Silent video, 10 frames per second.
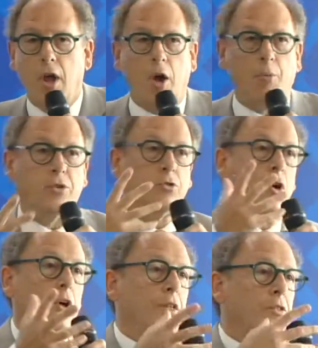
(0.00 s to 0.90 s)
and we
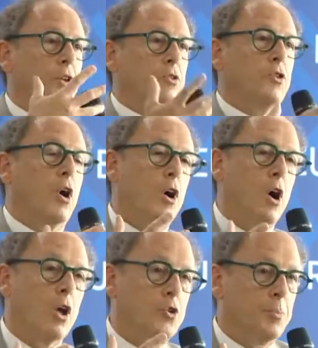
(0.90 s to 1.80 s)
saw that these young
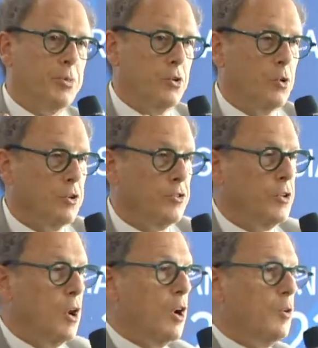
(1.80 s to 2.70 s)
entrepreneurs,
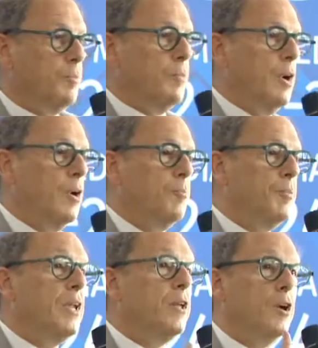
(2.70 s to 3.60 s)
young
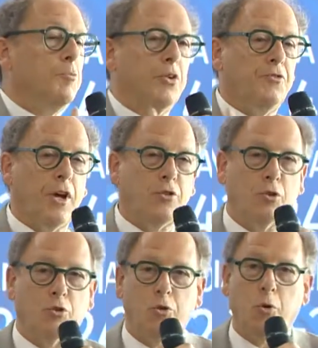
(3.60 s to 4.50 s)
media
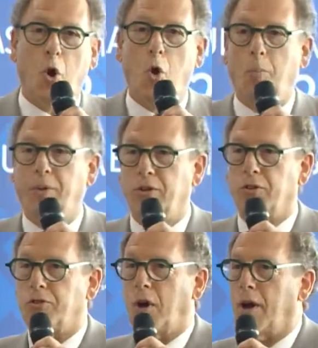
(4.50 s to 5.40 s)
professionals who hope and
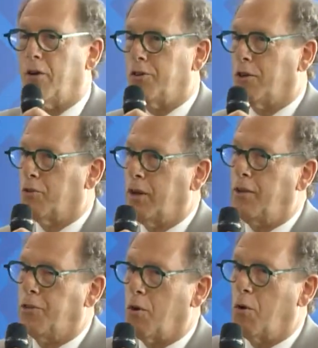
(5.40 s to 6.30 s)
desire to
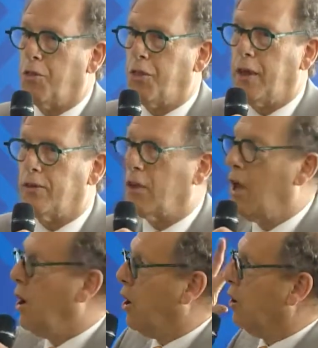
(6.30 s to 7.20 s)
create their own
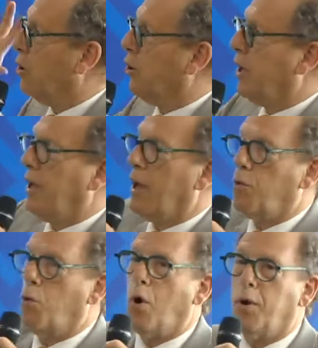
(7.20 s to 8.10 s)
things are looking
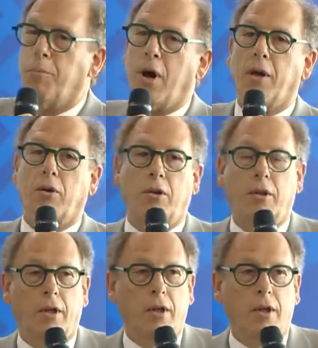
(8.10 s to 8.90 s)
at one model.